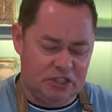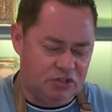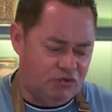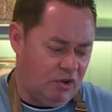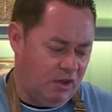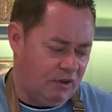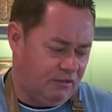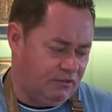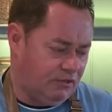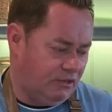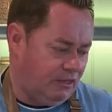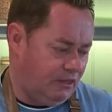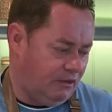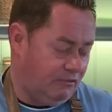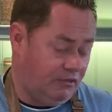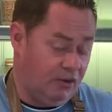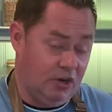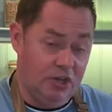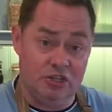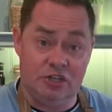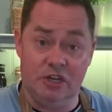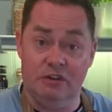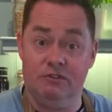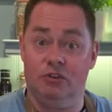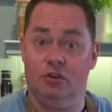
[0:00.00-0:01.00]
straight from the
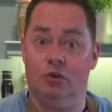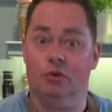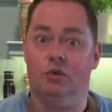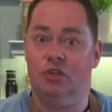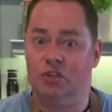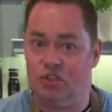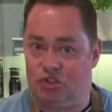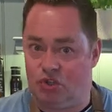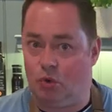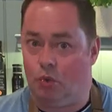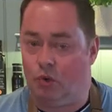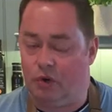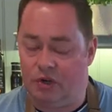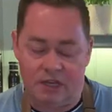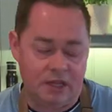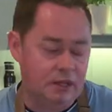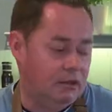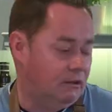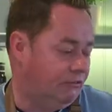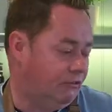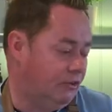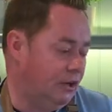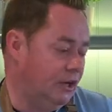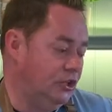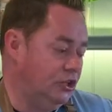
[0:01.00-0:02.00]
fridge, even though you store it in
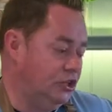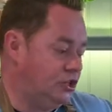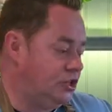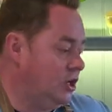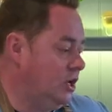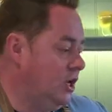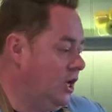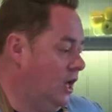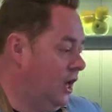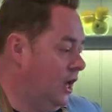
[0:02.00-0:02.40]
the fridge.